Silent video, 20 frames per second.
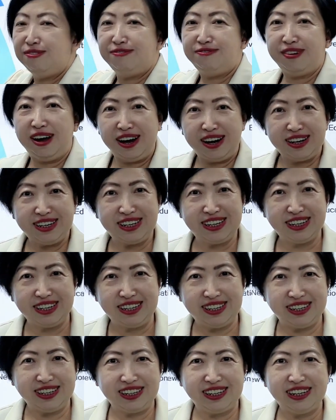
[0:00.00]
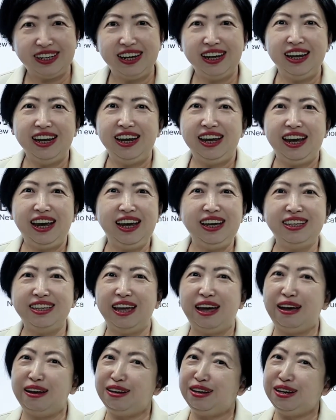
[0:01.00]
function is
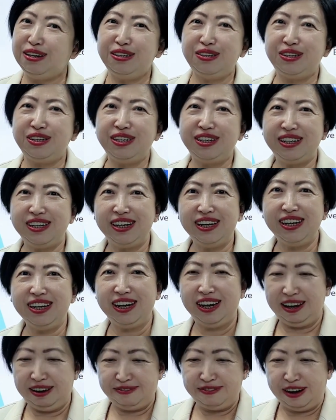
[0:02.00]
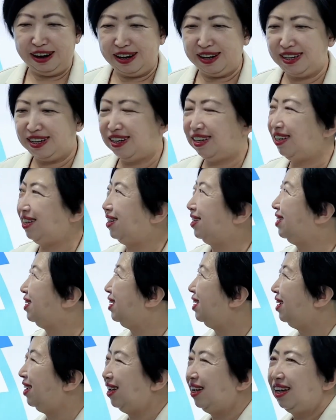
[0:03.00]
an interesting function.
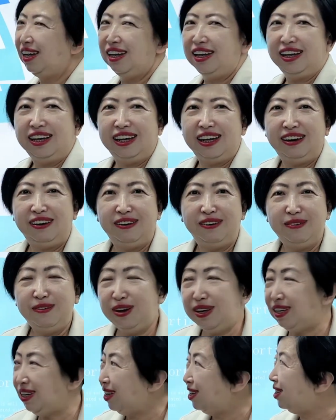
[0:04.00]
What is